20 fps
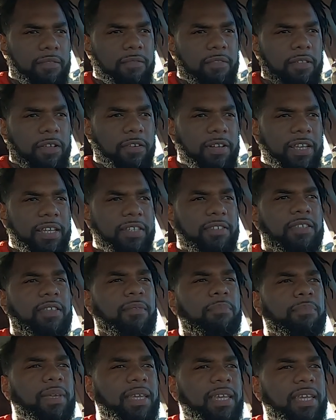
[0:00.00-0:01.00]
there needs
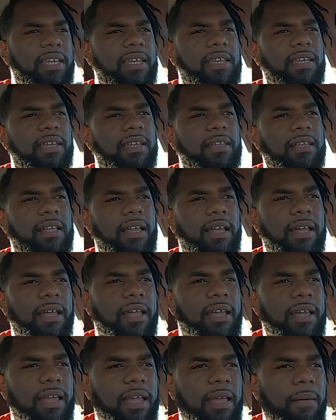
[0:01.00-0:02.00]
to be
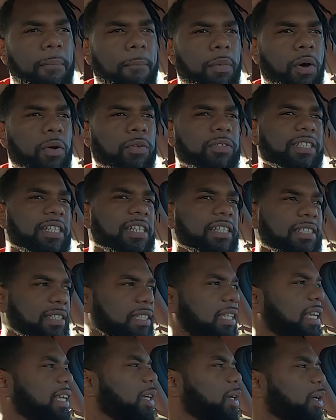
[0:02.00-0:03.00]
a
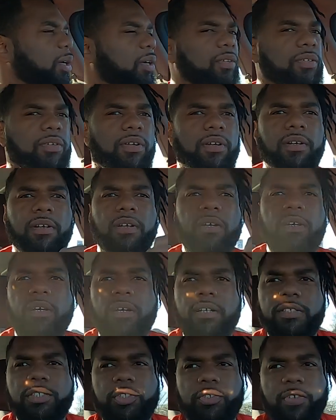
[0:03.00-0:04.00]
multi-tiered
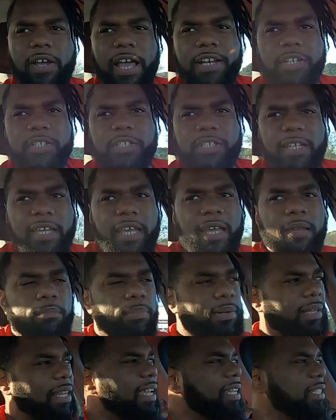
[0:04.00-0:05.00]
strategy
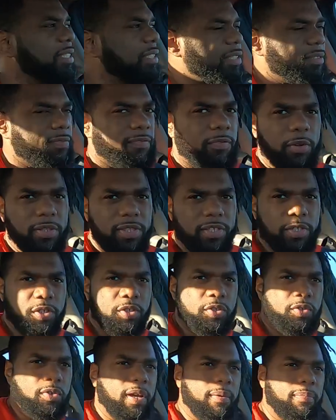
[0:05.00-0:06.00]
in place for
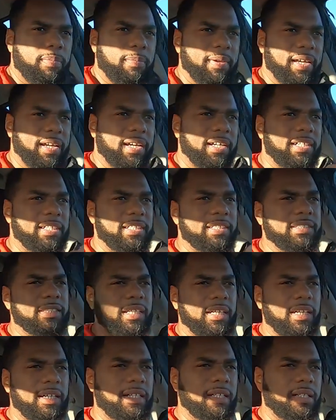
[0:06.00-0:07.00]
this trip
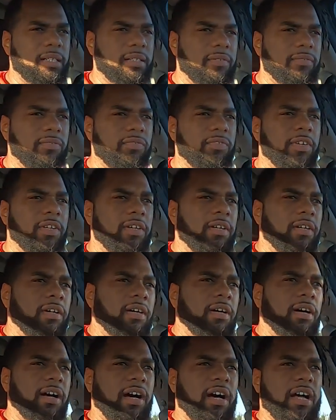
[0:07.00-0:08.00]
because of
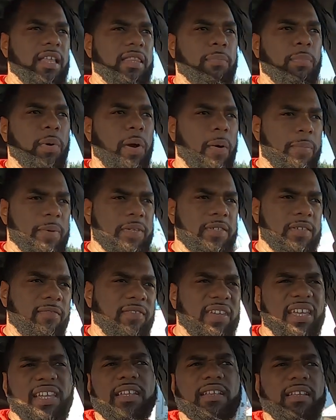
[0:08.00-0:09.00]
the purpose
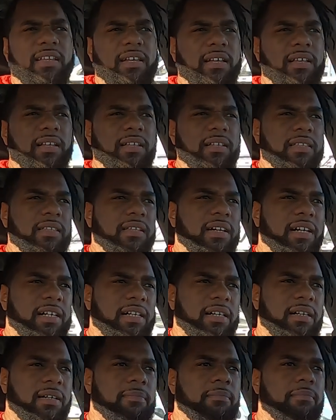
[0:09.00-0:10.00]
of it.
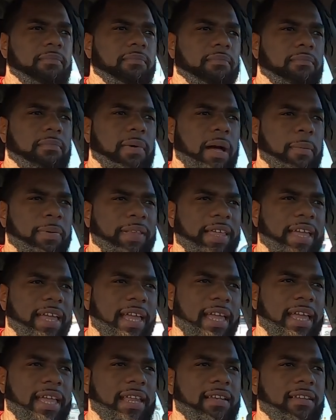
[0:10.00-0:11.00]
My
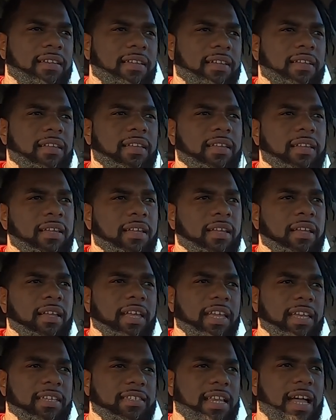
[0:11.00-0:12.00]
plan
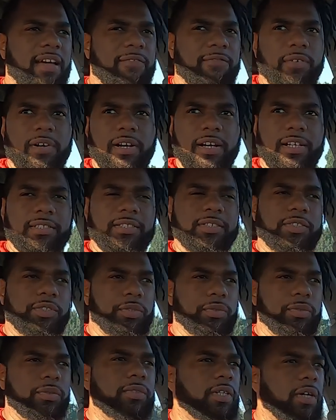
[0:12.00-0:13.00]
is not for
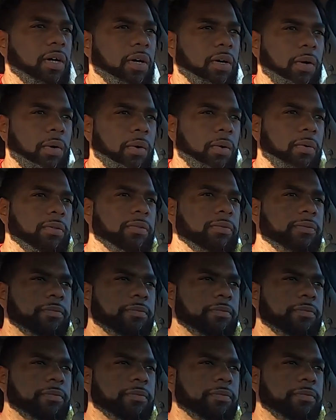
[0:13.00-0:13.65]
us to go